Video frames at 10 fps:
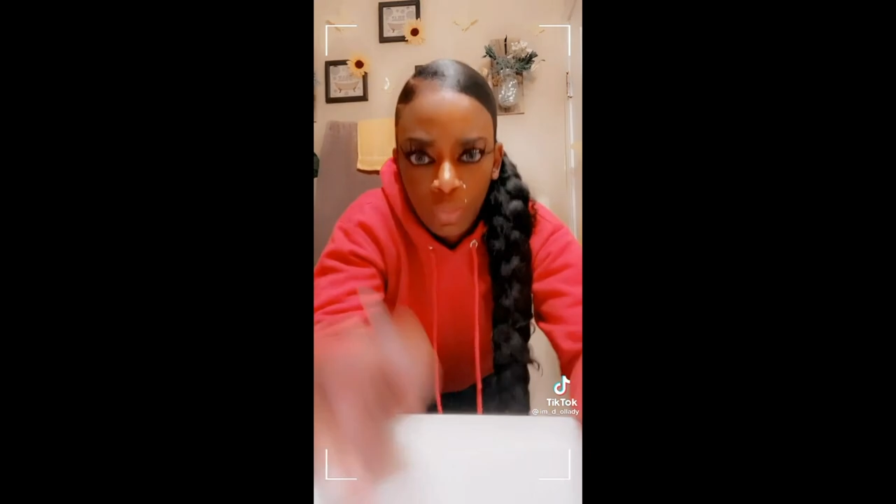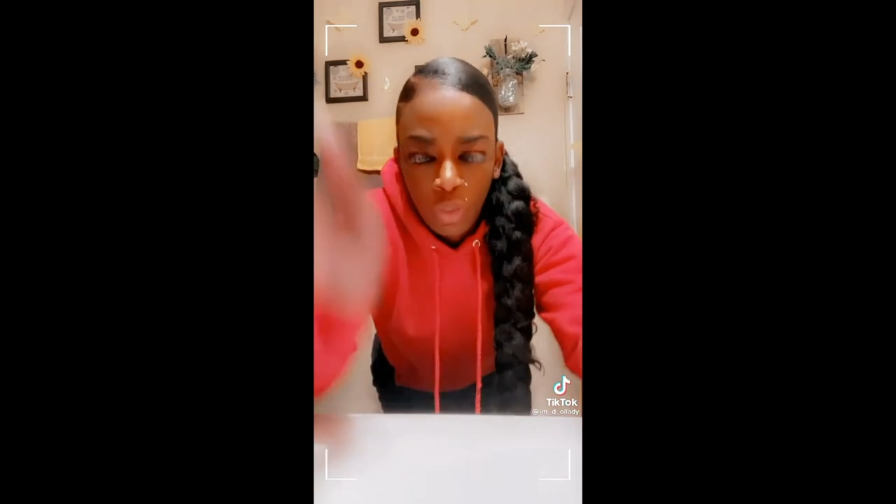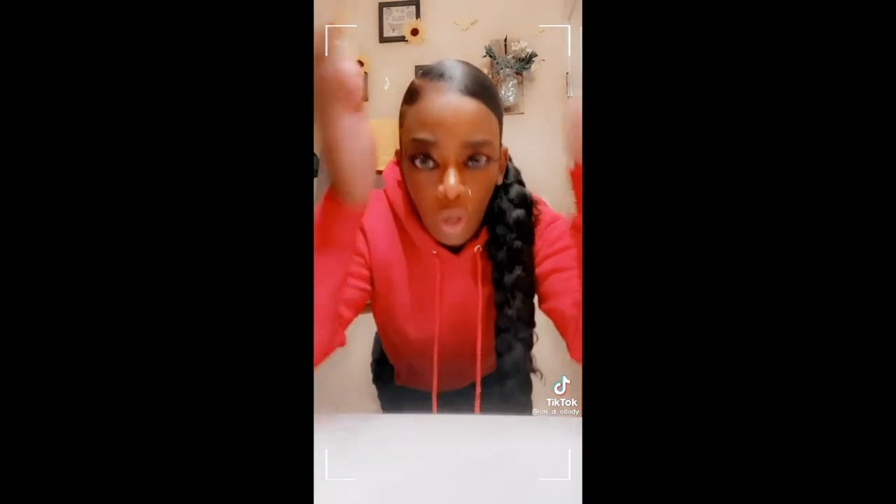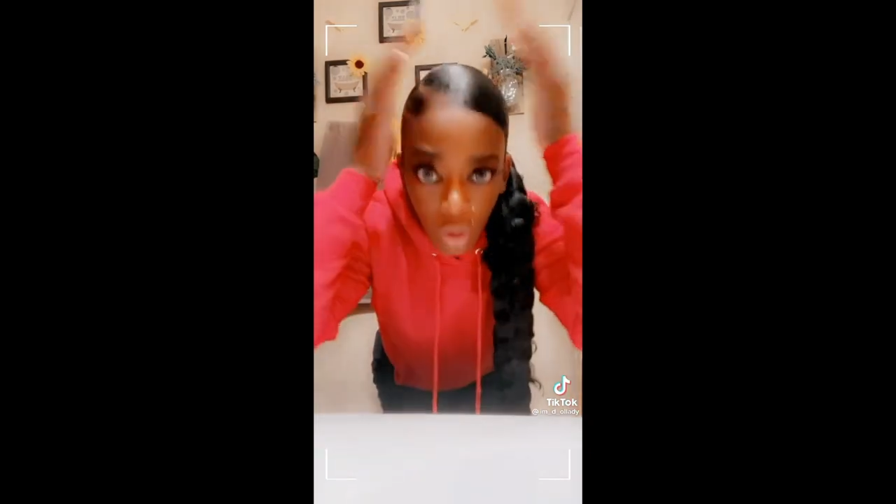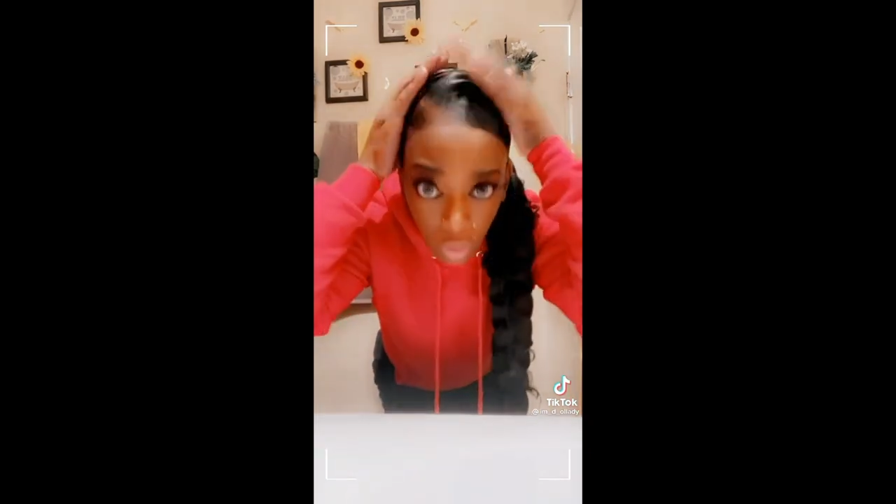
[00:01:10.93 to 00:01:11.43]

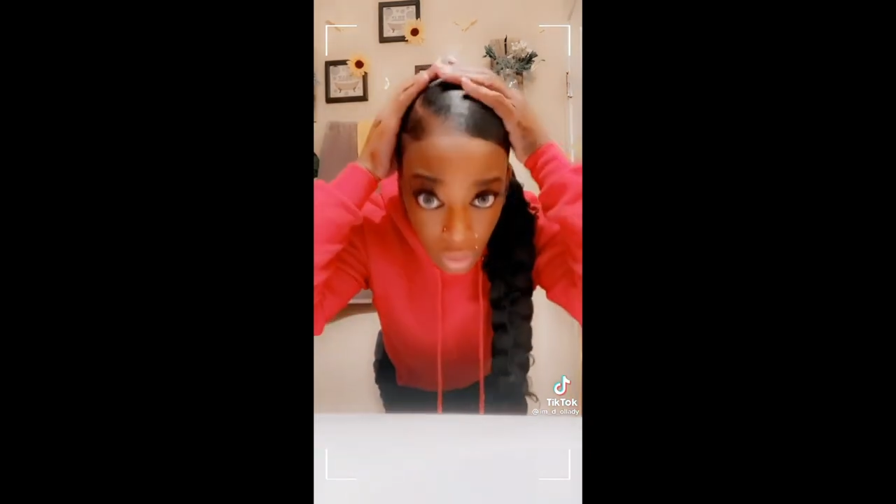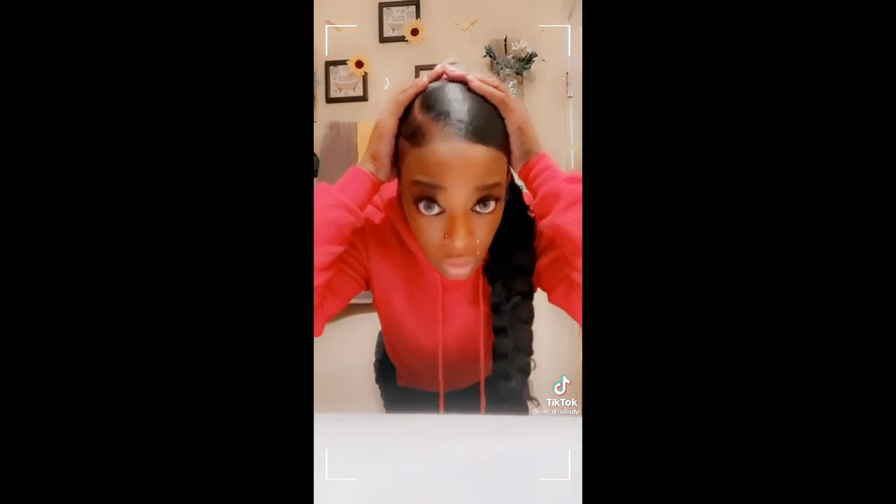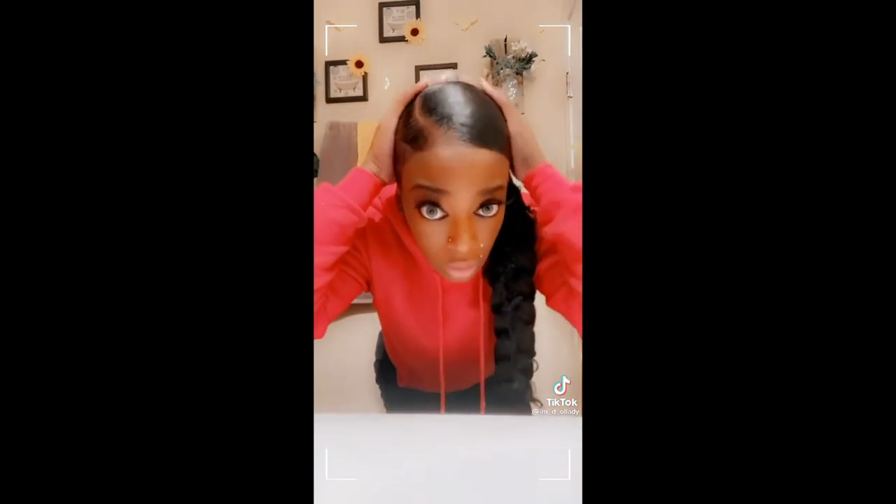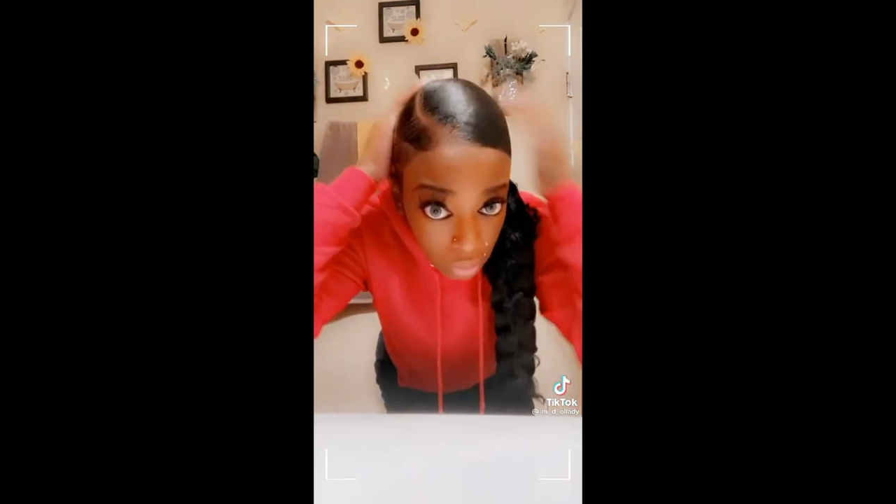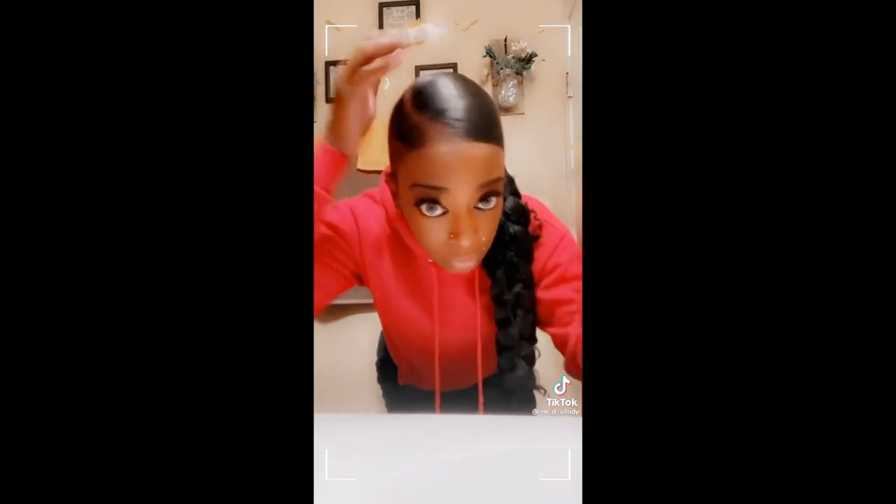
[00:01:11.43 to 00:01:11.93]
Y'all,
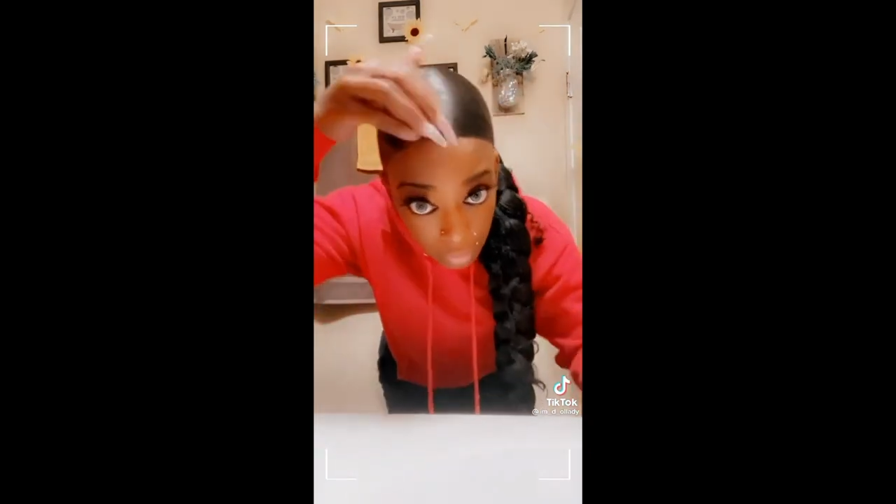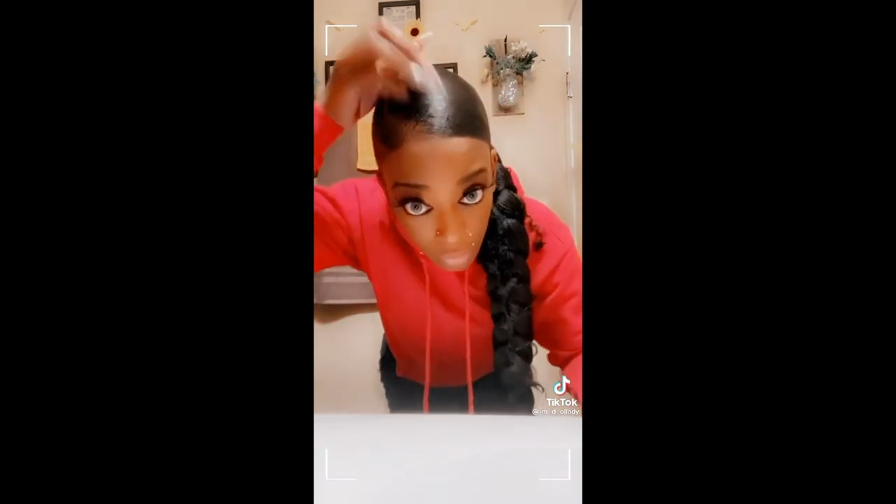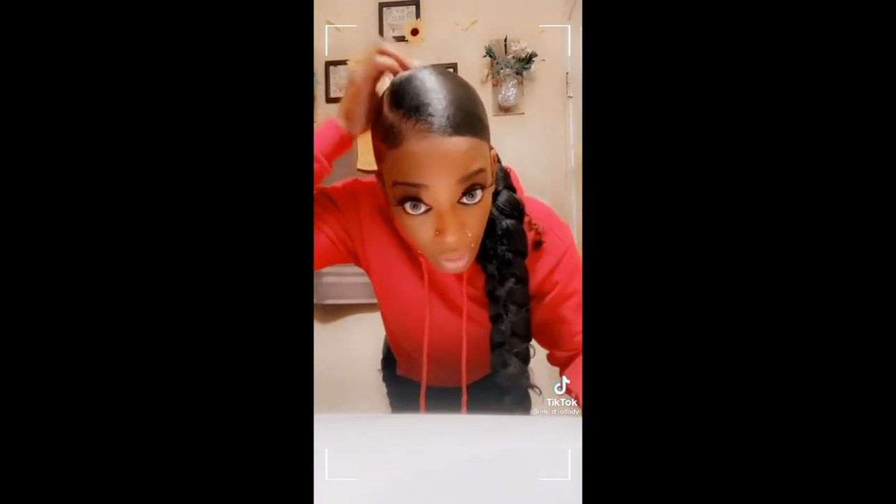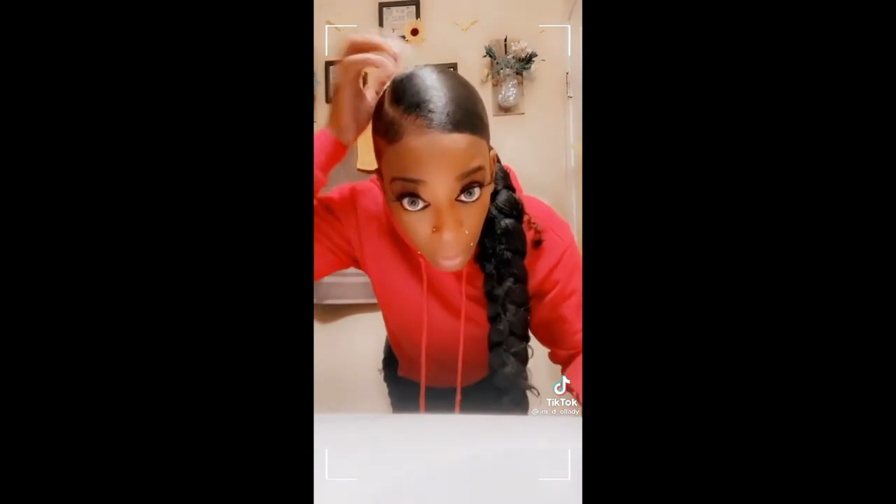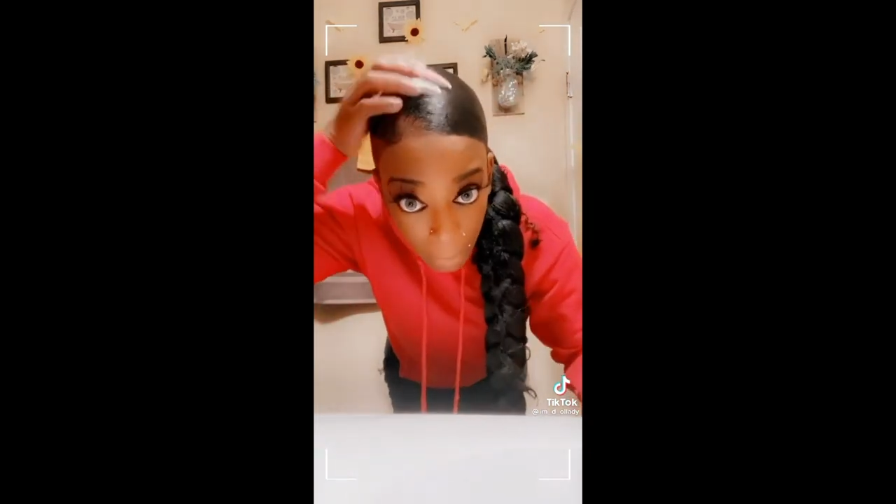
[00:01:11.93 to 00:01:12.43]
look.
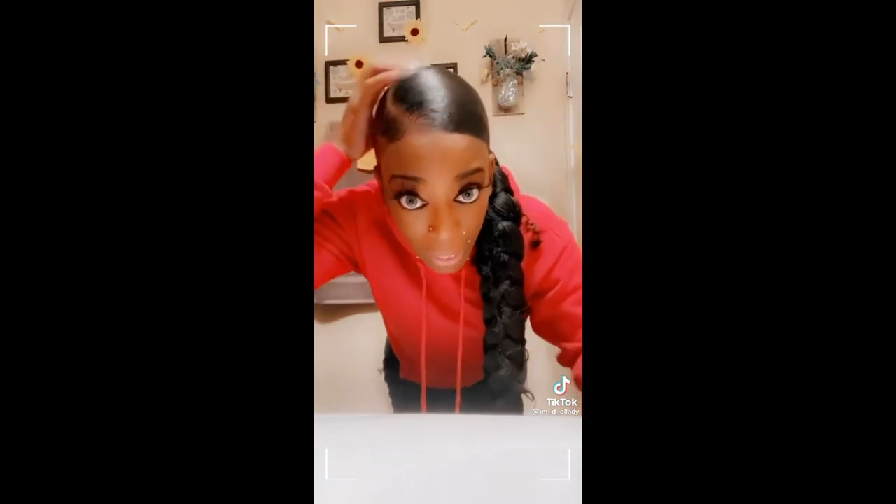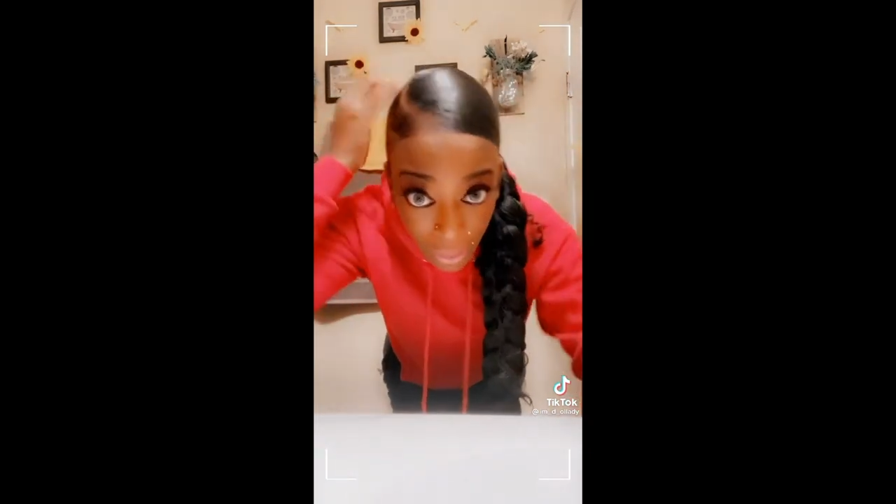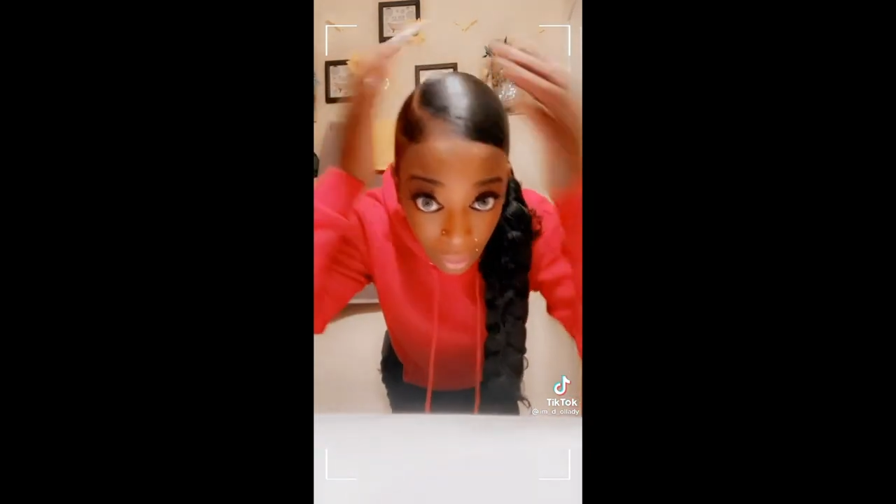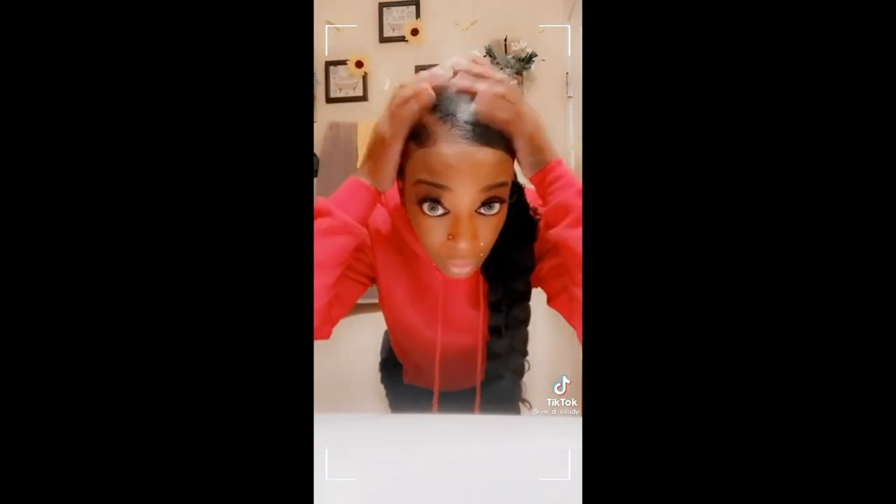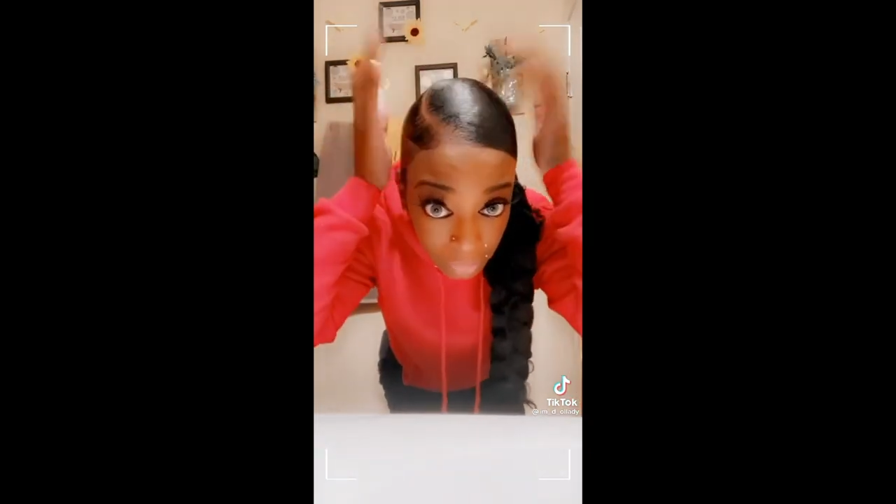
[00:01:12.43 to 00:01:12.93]
My
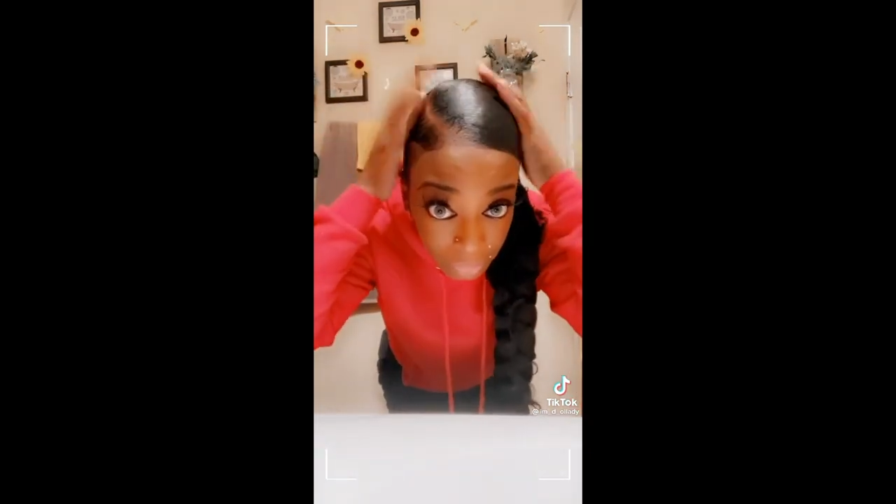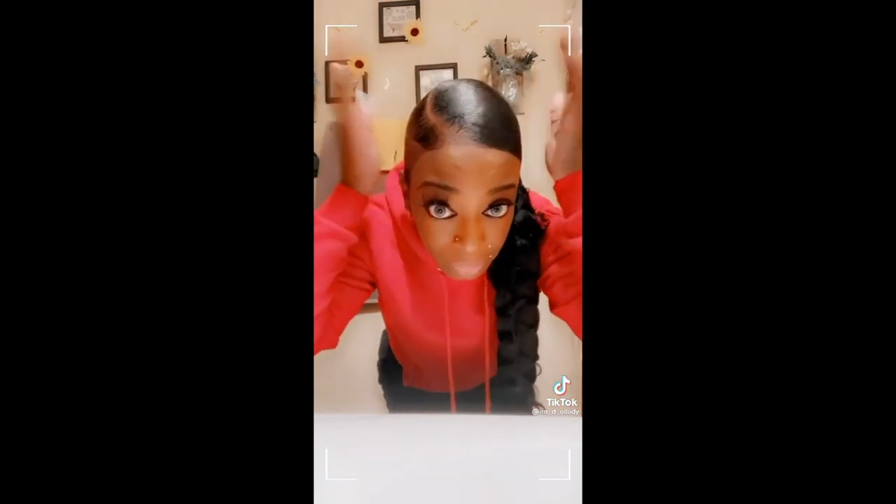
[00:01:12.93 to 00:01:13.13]
hair,